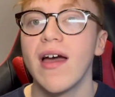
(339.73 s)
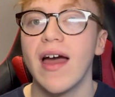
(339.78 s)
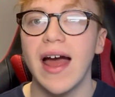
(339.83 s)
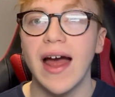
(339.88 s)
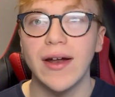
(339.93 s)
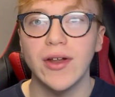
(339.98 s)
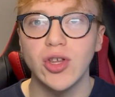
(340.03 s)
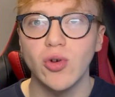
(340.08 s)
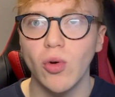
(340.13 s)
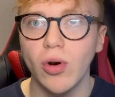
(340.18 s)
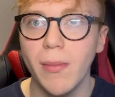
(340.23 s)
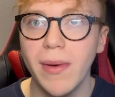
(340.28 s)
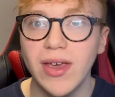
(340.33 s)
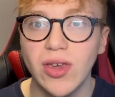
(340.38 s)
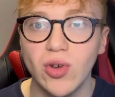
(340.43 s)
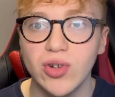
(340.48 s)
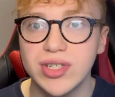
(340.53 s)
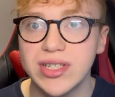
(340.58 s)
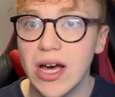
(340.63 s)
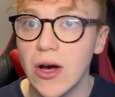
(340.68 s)
And you want to make
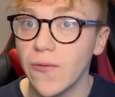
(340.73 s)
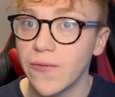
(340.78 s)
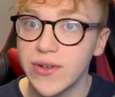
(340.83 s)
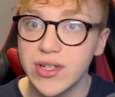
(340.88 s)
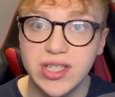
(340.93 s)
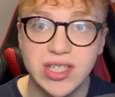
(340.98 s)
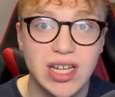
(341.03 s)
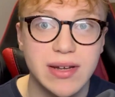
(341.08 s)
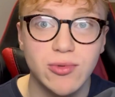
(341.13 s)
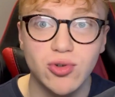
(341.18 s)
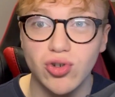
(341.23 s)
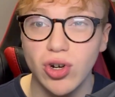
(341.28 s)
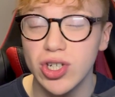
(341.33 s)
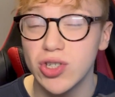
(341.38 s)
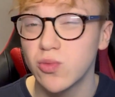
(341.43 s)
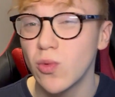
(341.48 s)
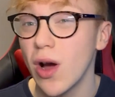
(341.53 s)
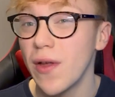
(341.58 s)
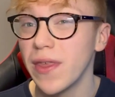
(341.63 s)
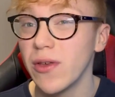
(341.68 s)
yourself seem
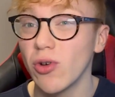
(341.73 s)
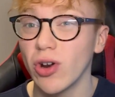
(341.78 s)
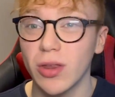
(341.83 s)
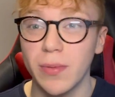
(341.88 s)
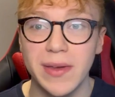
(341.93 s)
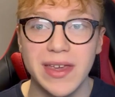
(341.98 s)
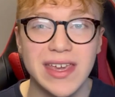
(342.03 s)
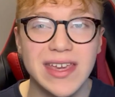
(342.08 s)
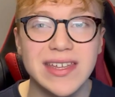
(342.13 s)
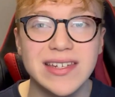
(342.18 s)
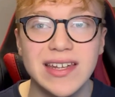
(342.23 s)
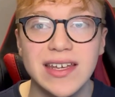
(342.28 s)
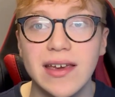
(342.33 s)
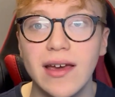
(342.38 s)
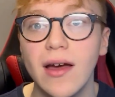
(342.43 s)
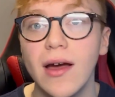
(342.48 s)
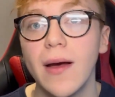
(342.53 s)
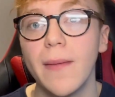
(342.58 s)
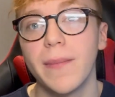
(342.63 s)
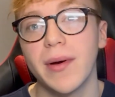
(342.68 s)
trustworthy. You want it to be easy,
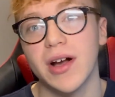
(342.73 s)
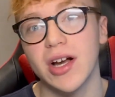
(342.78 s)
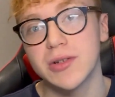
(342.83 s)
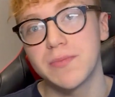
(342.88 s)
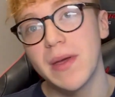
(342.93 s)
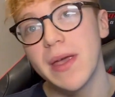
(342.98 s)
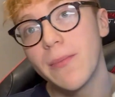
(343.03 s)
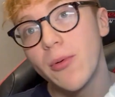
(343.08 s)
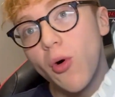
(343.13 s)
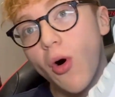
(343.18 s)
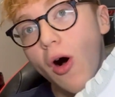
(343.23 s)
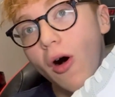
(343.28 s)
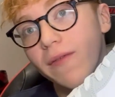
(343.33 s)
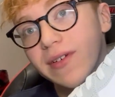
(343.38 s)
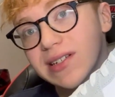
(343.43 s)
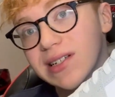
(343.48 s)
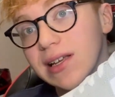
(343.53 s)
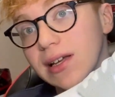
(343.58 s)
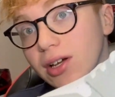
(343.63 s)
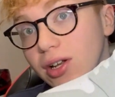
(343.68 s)
because people
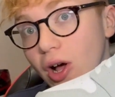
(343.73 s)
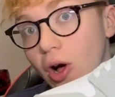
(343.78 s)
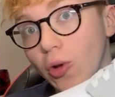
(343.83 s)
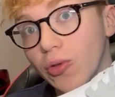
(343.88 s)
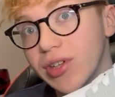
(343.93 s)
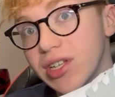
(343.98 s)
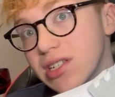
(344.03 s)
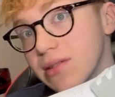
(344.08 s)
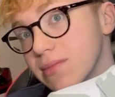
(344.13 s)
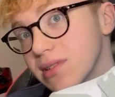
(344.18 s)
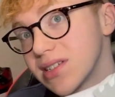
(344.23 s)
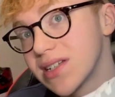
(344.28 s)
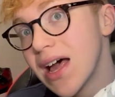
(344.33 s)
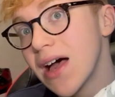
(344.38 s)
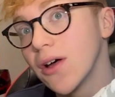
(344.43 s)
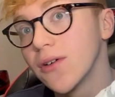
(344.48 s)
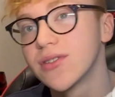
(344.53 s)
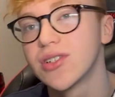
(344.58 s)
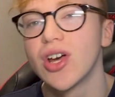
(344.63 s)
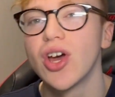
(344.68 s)
obviously could hold these
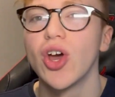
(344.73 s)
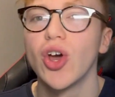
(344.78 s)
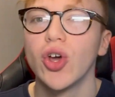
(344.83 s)
themselves.